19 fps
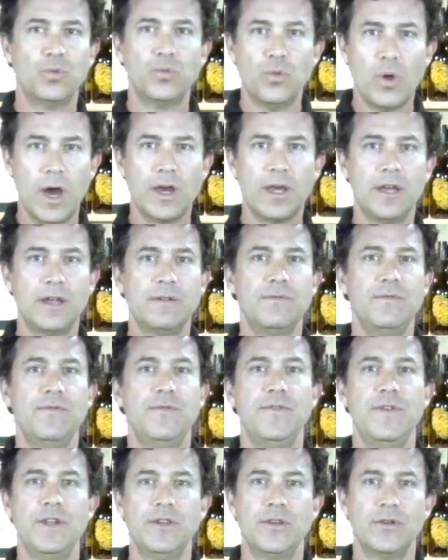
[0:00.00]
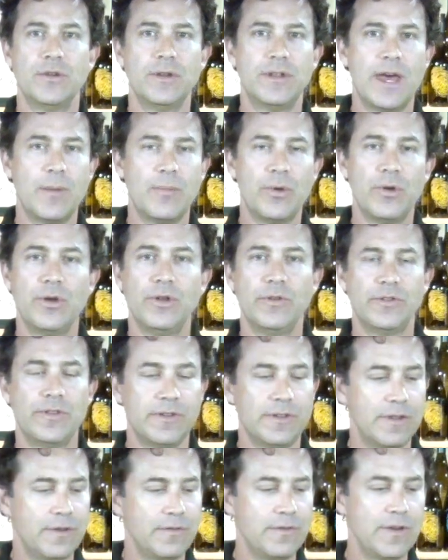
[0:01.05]
rugged vineyard that
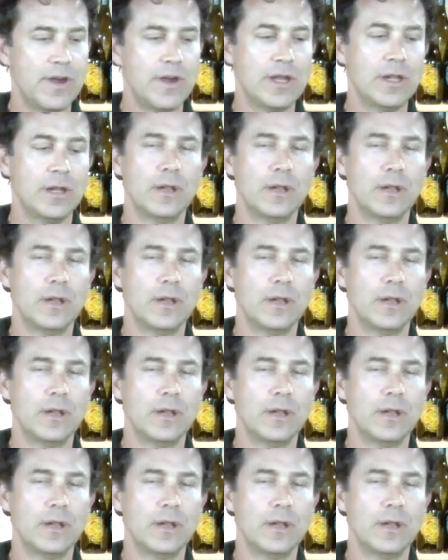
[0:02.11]
produces a very